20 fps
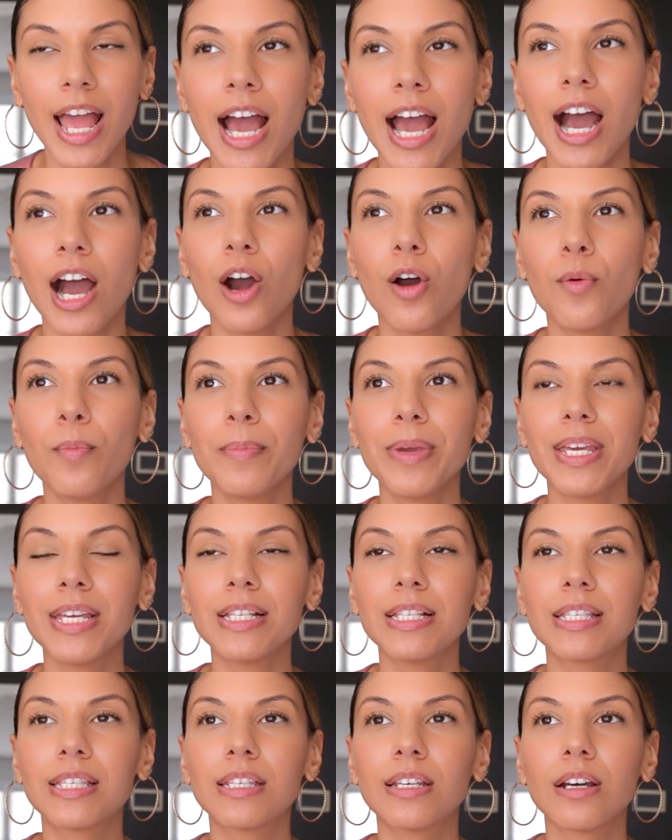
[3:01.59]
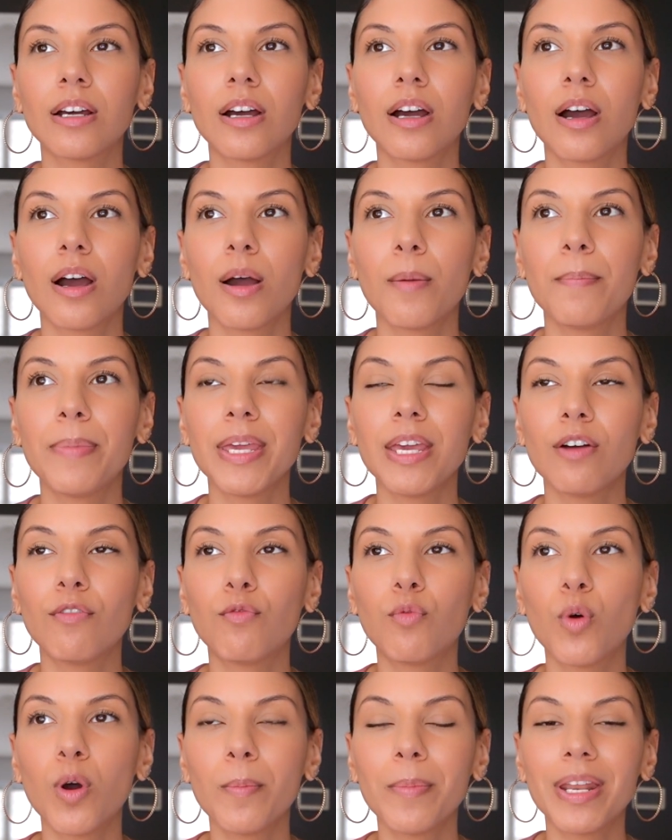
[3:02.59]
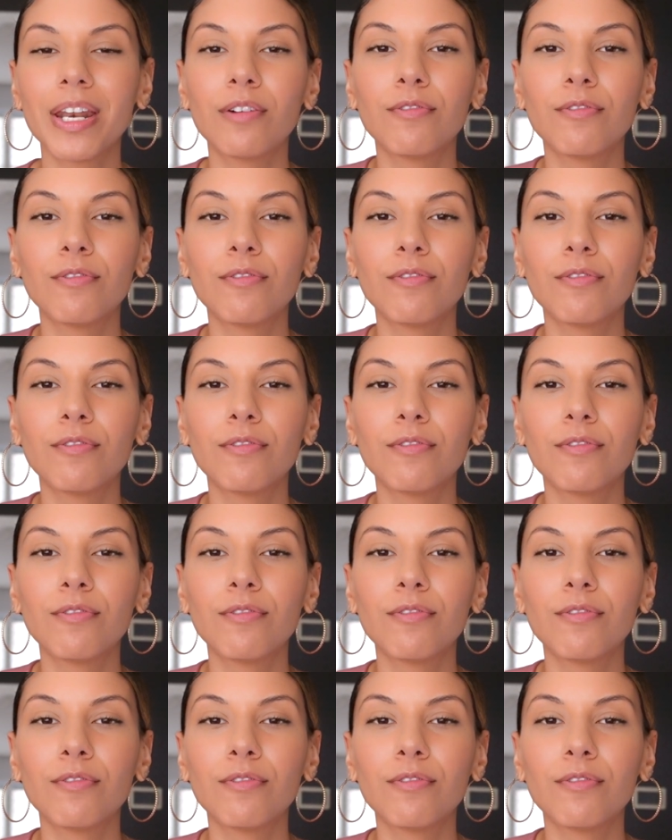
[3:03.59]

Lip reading: Help me to be a woman